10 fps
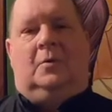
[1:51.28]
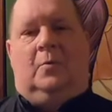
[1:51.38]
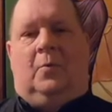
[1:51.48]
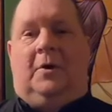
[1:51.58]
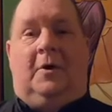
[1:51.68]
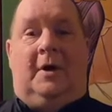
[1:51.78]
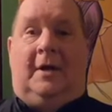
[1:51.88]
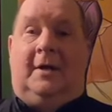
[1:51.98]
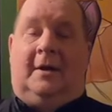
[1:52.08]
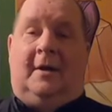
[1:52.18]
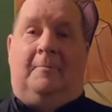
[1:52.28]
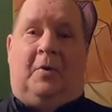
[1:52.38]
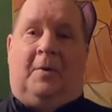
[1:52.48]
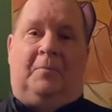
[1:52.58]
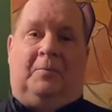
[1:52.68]
where I ended
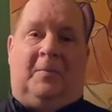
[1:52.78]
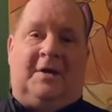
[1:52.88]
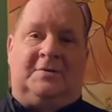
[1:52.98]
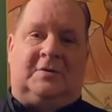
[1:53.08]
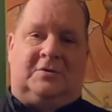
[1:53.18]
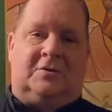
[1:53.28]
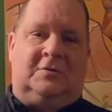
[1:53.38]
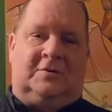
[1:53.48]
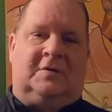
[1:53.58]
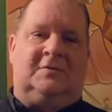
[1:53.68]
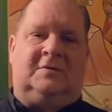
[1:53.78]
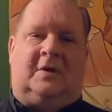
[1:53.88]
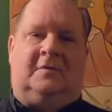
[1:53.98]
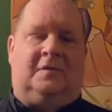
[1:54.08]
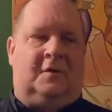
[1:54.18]
up in Massachusetts.
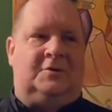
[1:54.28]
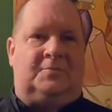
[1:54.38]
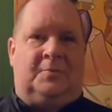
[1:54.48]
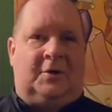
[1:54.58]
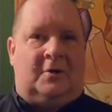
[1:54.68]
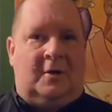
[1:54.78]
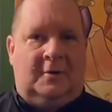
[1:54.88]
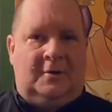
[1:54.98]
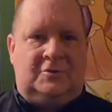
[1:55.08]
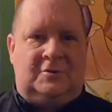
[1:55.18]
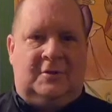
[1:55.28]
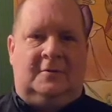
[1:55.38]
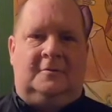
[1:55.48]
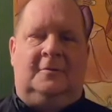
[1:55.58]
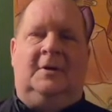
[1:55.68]
I finished my college
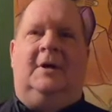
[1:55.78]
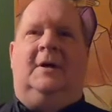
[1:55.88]
there,